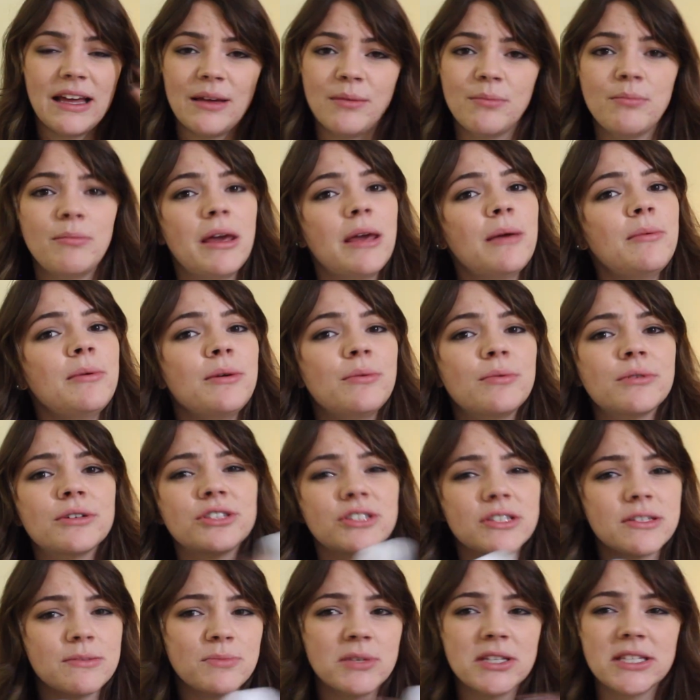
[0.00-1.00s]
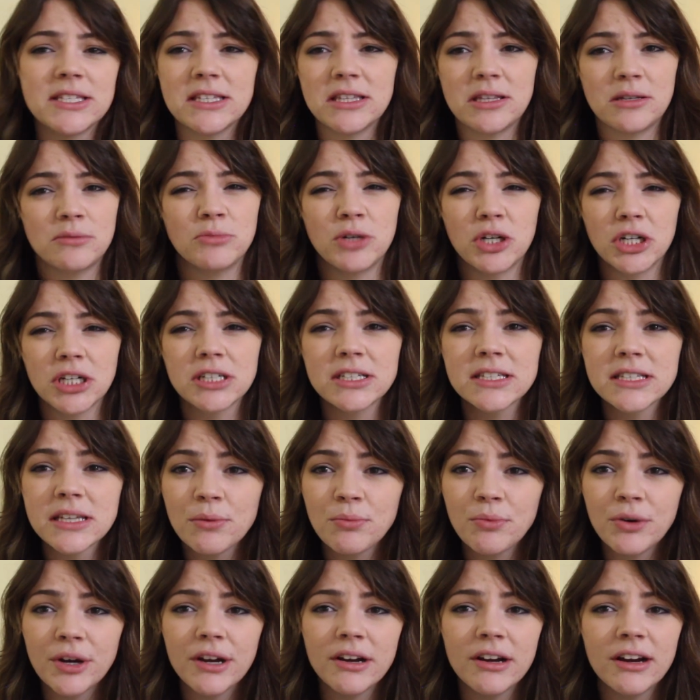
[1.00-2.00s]
we're just missing the mark
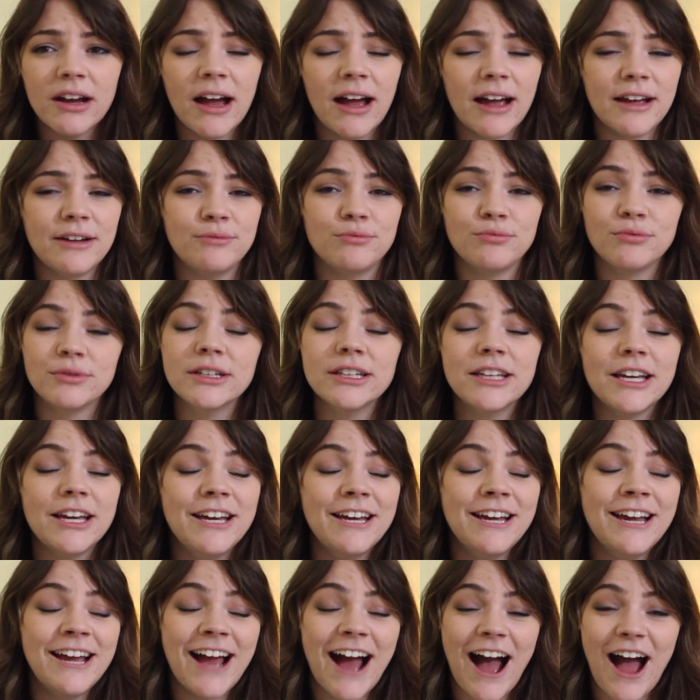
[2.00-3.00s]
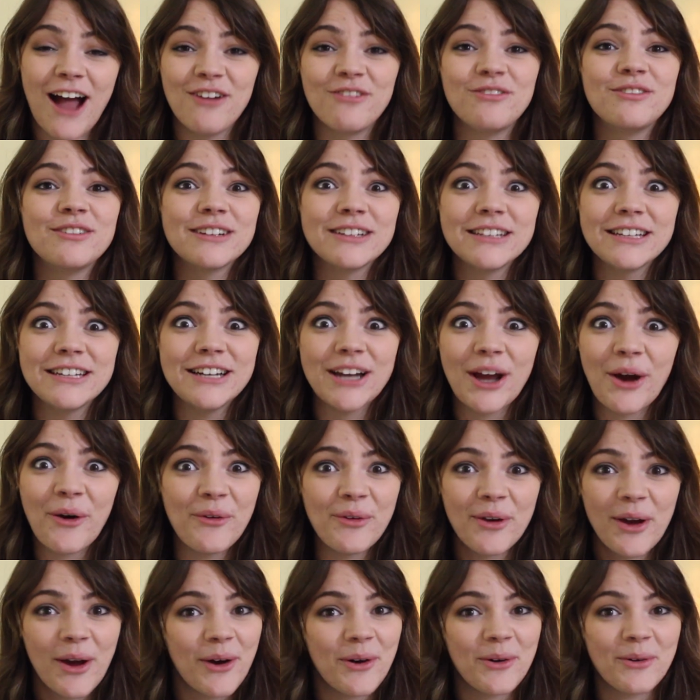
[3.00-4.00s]
somewhere. I really
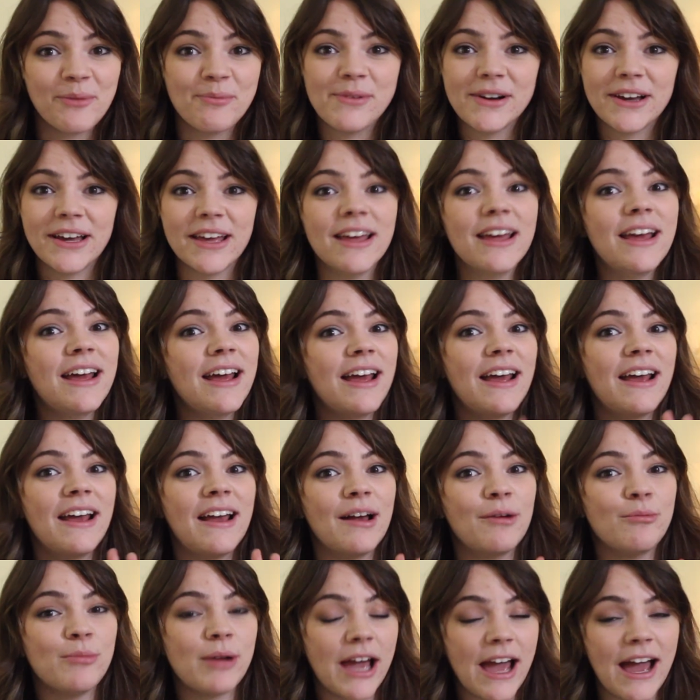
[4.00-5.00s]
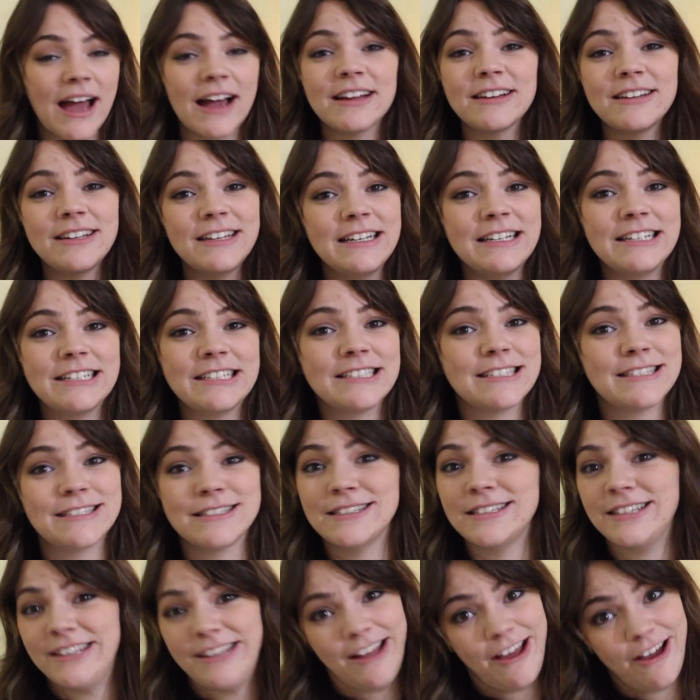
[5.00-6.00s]
don't know, but my acne is
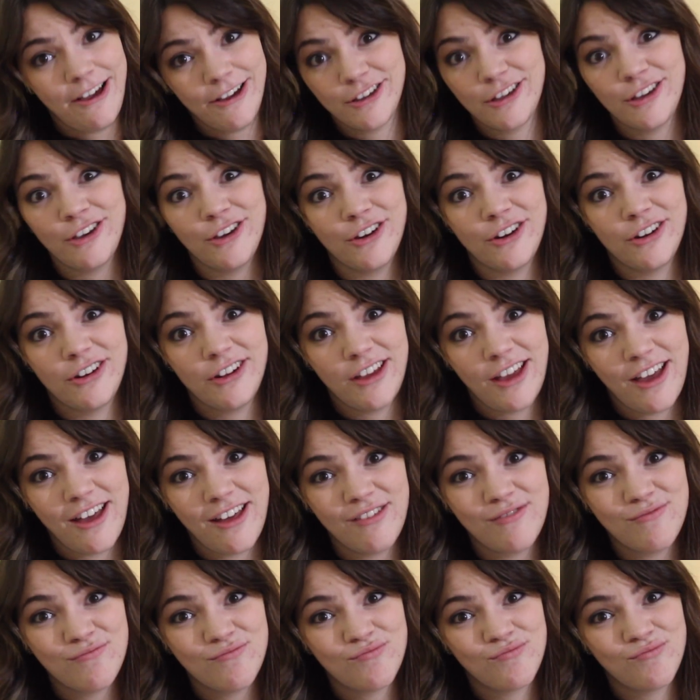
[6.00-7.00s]
not cured yet.